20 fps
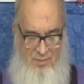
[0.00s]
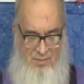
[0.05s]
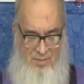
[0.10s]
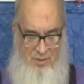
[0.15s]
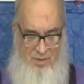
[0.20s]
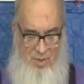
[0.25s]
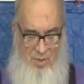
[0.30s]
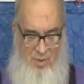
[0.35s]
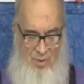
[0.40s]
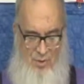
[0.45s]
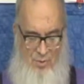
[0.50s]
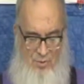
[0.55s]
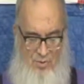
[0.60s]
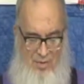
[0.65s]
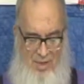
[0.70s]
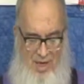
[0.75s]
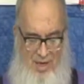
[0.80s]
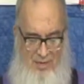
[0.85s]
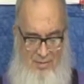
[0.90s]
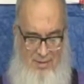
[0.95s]
Uh,
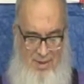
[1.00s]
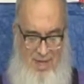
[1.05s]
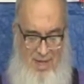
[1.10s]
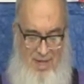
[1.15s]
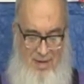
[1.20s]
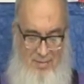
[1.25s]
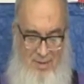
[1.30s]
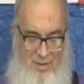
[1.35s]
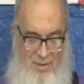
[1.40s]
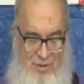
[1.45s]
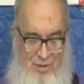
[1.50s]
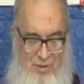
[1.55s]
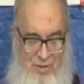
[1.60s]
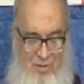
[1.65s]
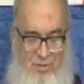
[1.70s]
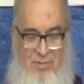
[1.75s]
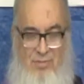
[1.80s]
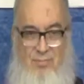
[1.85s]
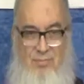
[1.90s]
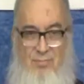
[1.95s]

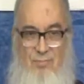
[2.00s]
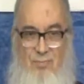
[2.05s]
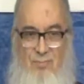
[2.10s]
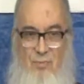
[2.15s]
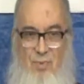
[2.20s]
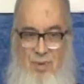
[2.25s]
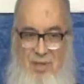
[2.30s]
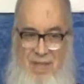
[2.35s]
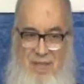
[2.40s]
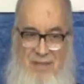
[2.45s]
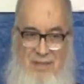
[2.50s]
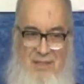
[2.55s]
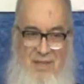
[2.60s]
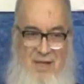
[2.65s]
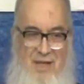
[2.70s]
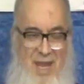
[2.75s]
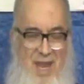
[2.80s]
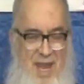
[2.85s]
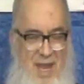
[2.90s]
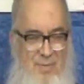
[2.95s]
I'm not
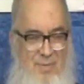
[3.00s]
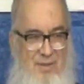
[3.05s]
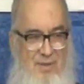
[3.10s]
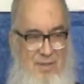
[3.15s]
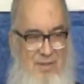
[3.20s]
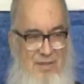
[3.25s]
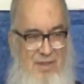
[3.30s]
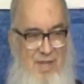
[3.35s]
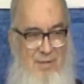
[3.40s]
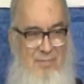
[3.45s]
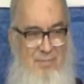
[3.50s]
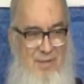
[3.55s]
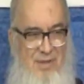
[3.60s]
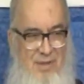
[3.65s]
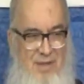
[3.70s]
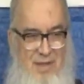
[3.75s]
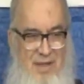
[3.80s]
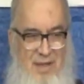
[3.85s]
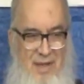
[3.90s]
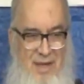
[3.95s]
sure what that's
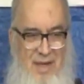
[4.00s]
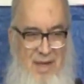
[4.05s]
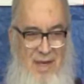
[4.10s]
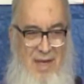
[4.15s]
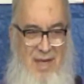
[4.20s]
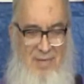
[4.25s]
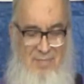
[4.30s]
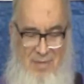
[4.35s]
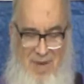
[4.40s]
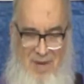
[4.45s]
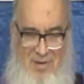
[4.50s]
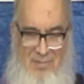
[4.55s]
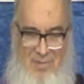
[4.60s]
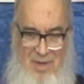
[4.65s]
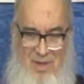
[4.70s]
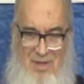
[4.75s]
going to happen, except